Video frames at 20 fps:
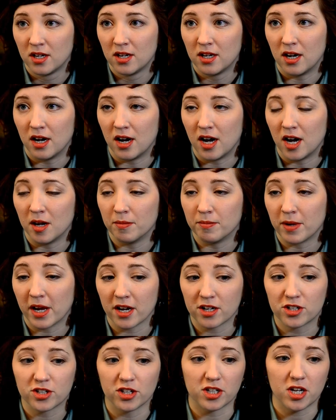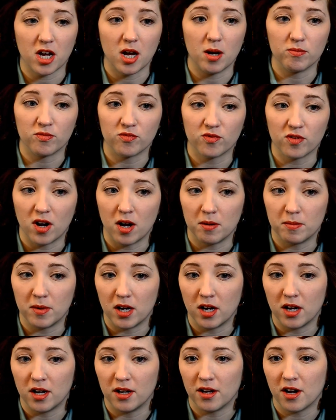I actually come from
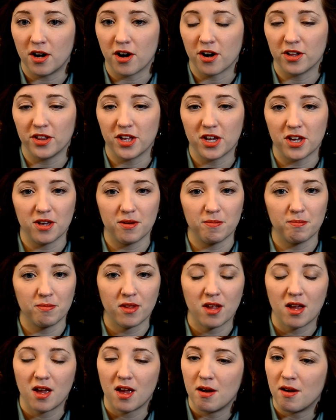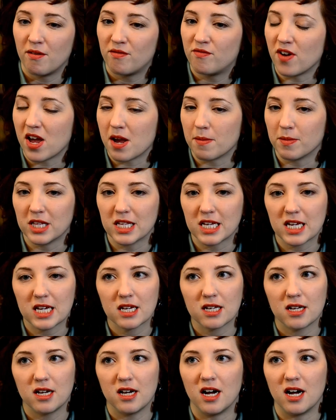a Harley family,